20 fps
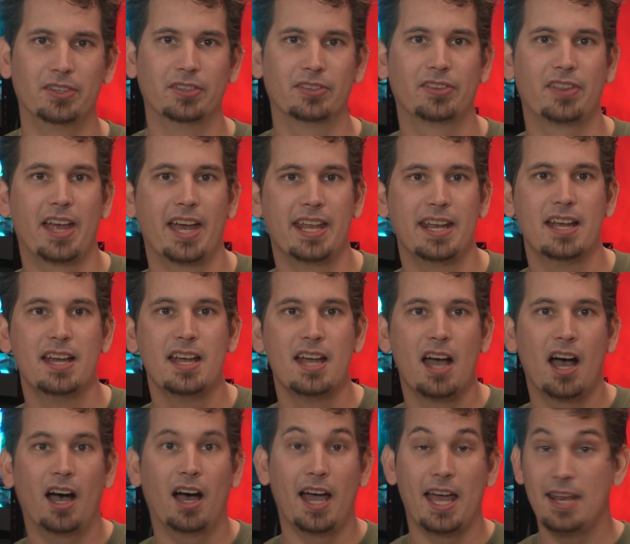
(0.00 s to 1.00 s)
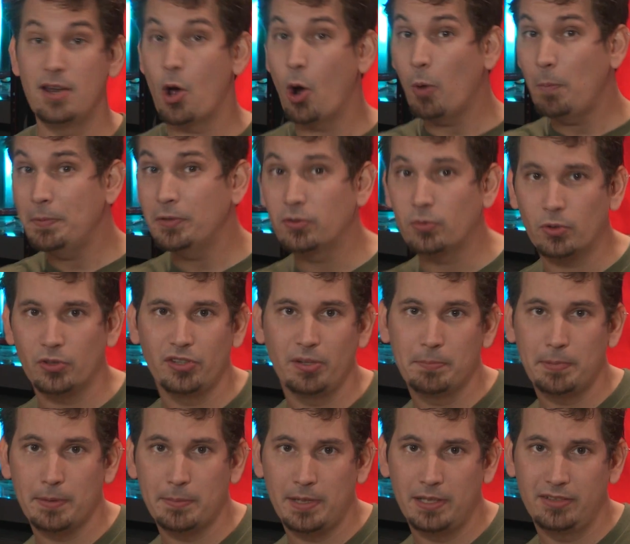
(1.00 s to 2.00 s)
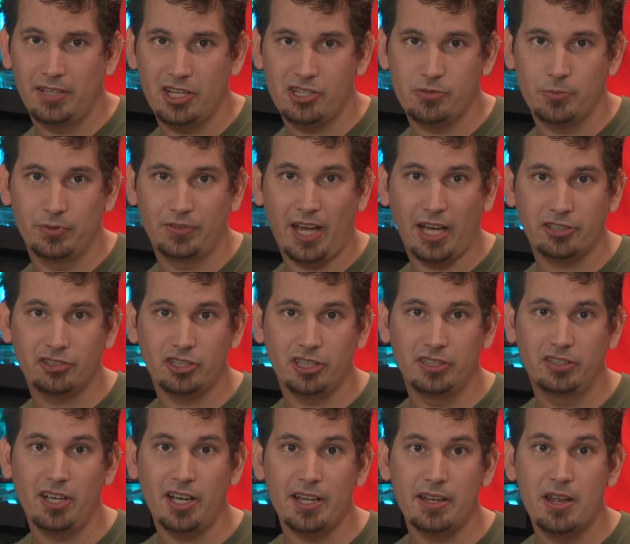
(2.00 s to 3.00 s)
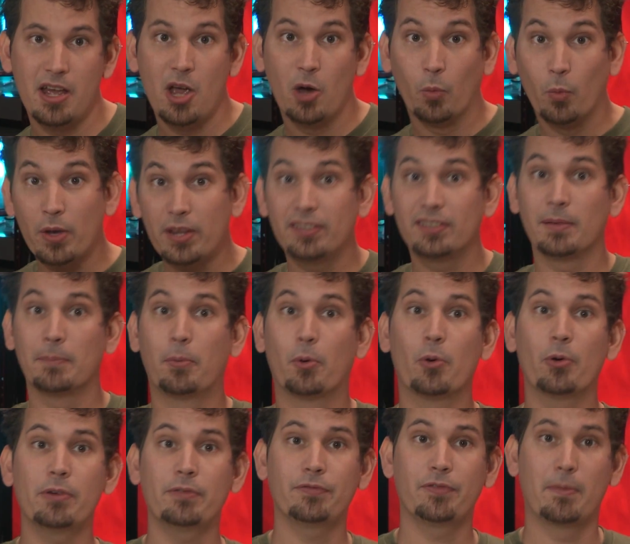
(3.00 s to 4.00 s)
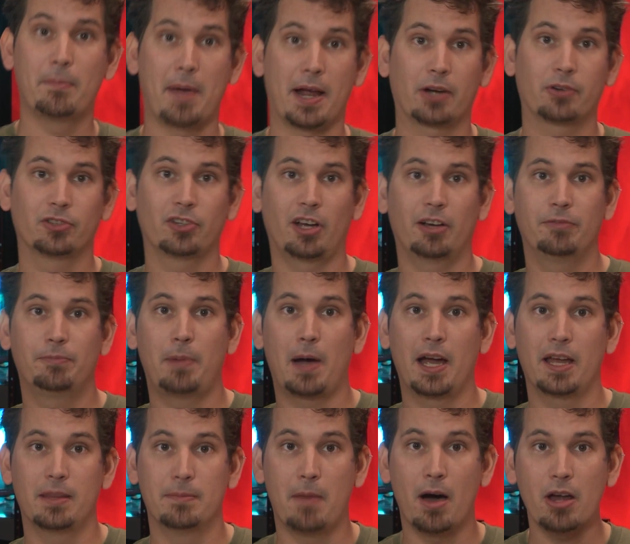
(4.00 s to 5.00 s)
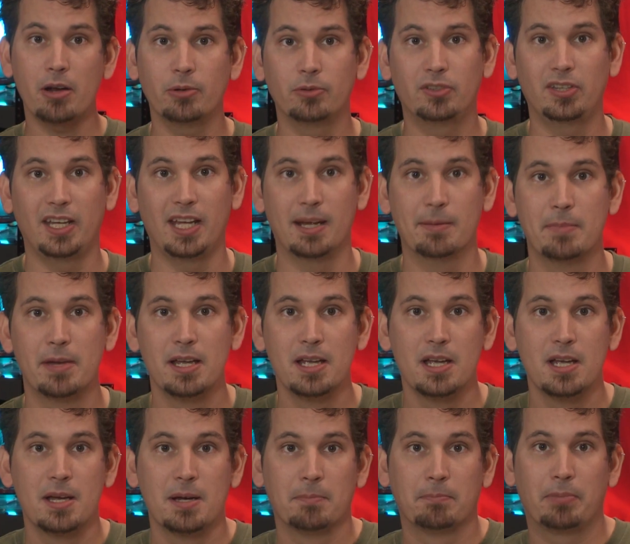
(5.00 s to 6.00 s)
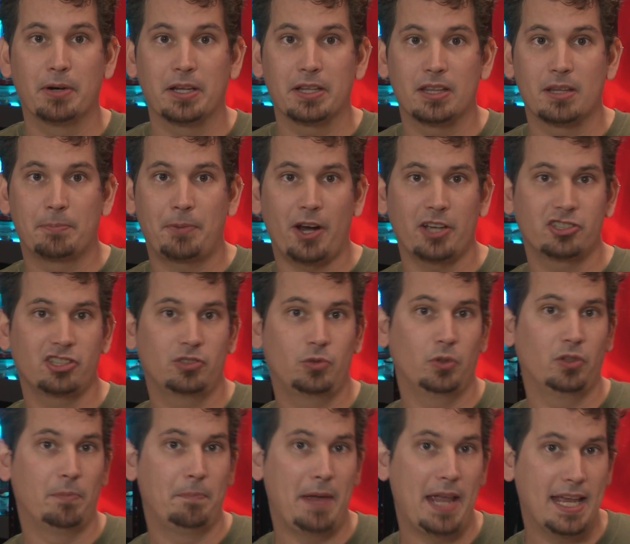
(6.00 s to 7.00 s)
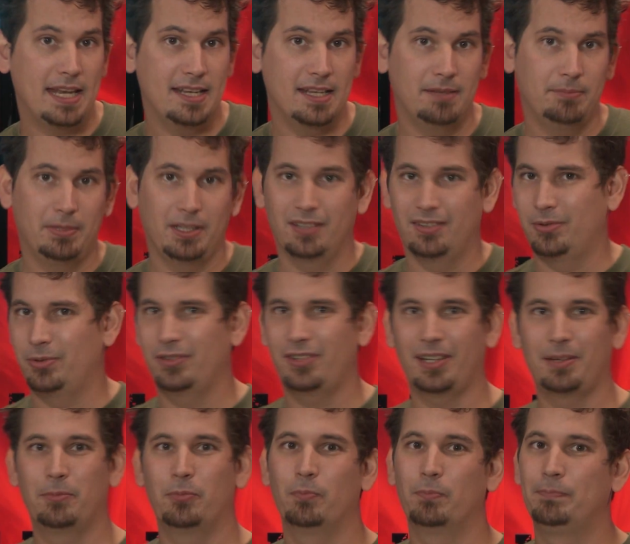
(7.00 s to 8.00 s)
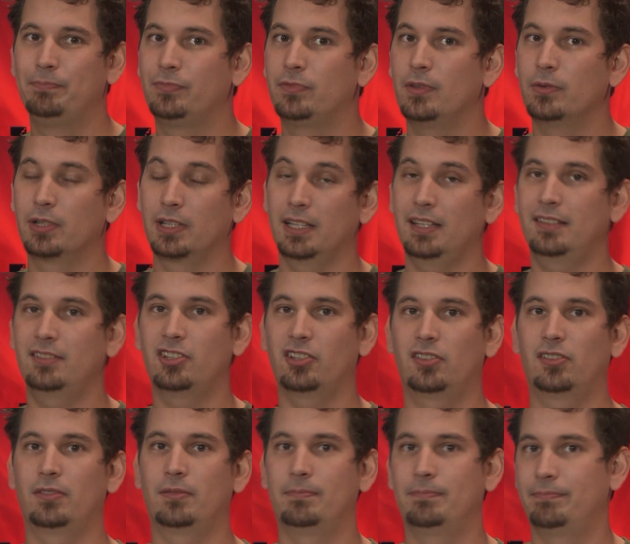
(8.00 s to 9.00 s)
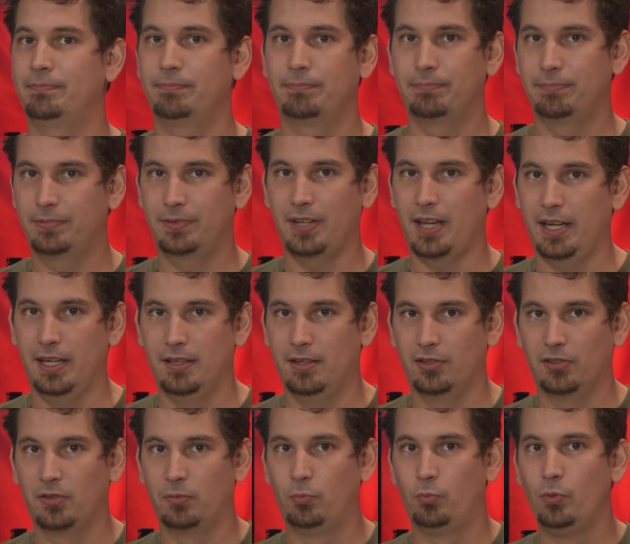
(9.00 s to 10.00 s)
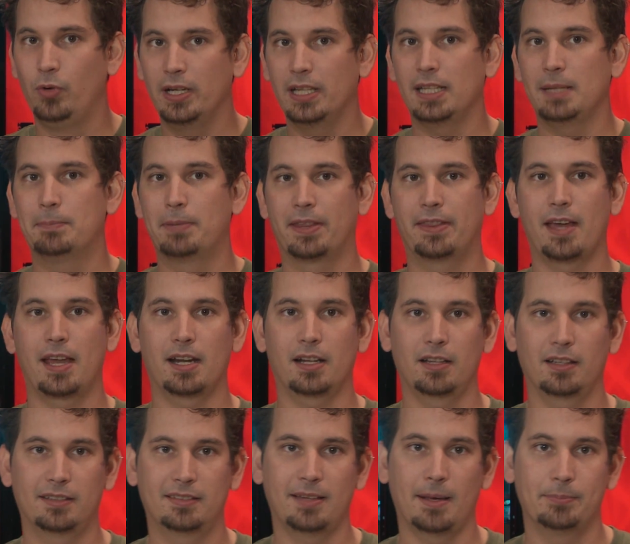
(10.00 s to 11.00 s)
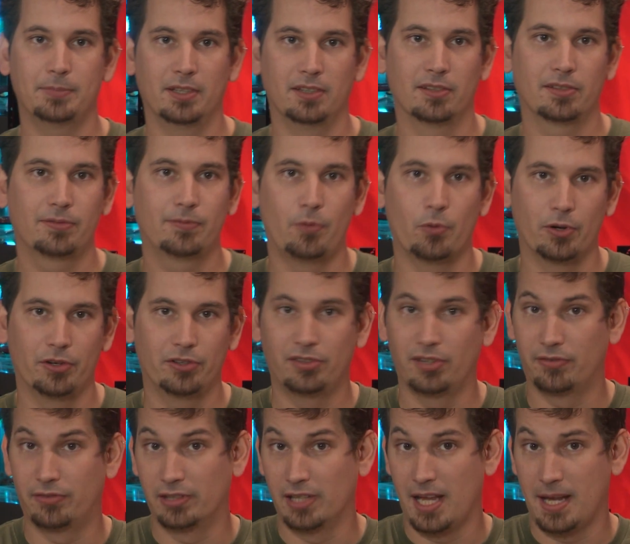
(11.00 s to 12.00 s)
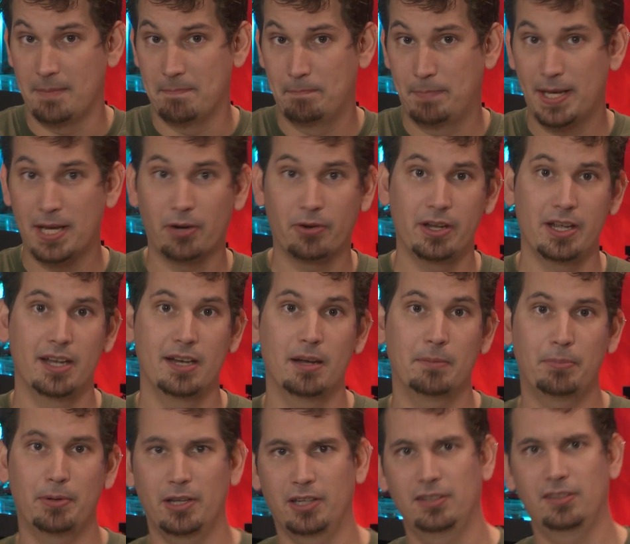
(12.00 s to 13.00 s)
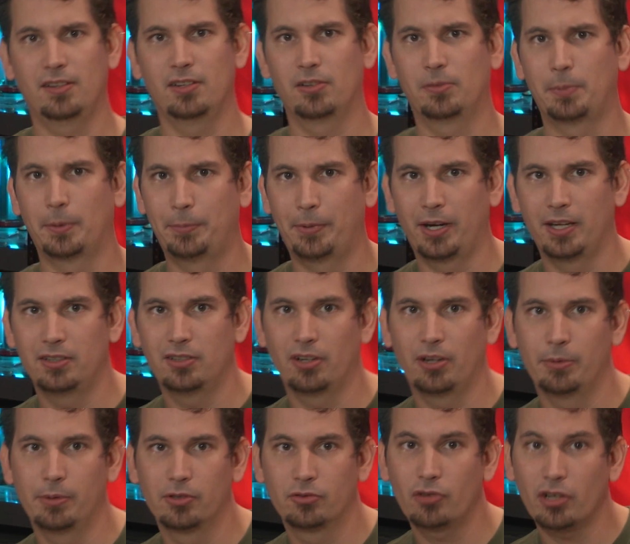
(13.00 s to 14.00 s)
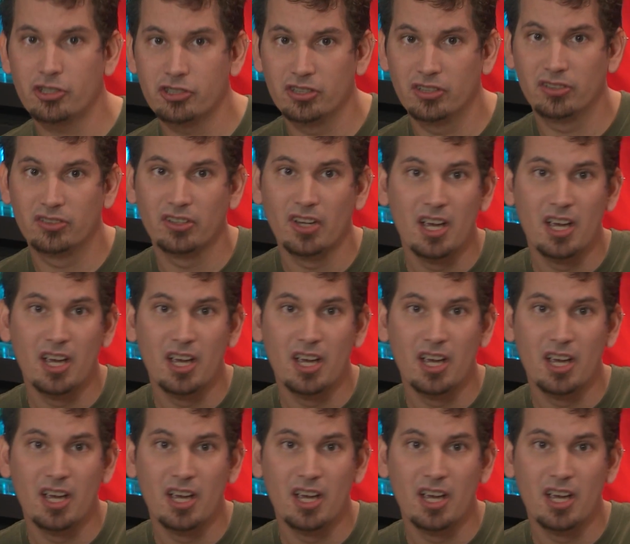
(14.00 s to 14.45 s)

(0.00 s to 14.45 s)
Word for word: since then. Uh, an open source implementation was actually done with support from Microsoft by the Mono team, but the project was abandoned because there was like, well, let's just say it, there's really pathetic acceptance for Silverlight, period. Plus there's proprietary restrictions.